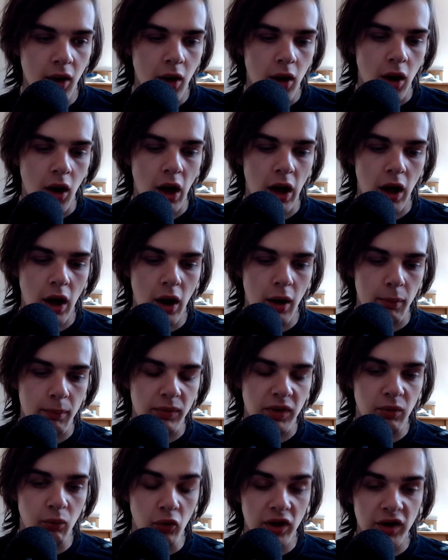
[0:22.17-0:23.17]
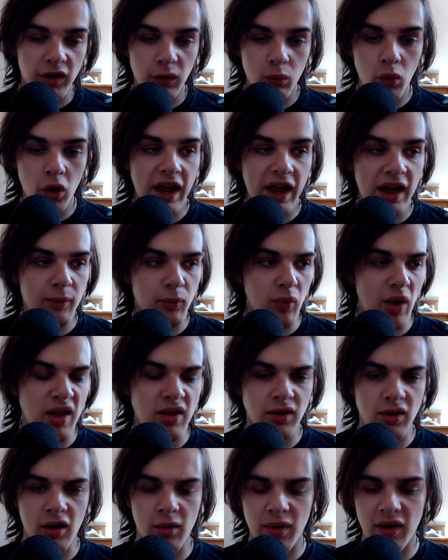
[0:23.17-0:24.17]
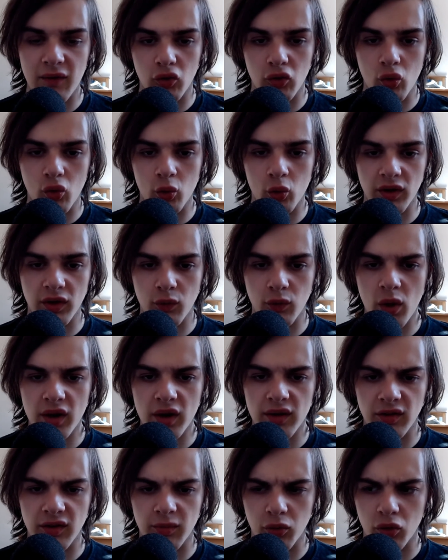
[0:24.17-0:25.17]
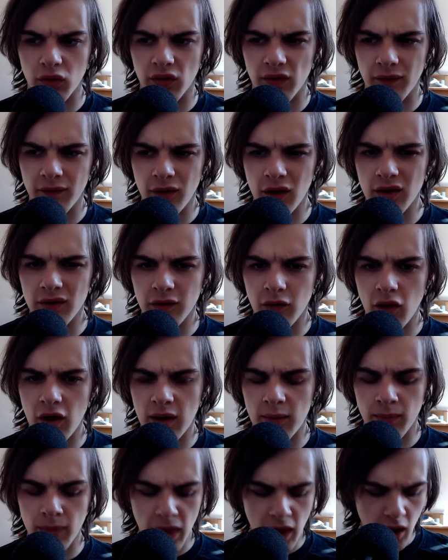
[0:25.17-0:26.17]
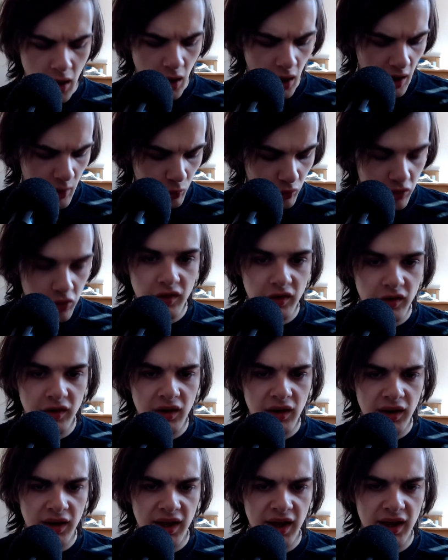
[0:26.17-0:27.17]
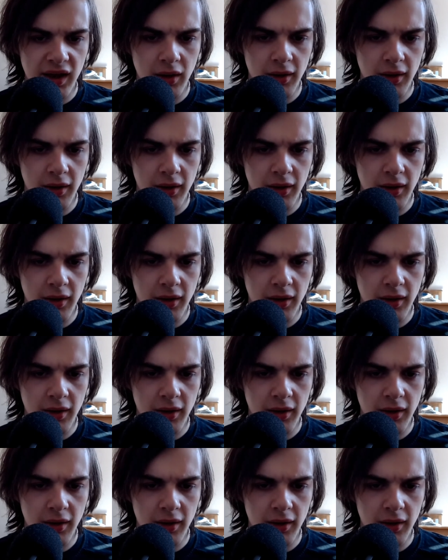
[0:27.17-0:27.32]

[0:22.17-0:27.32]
The reason why I am ended up having to record this twice is because the first time I was using like a,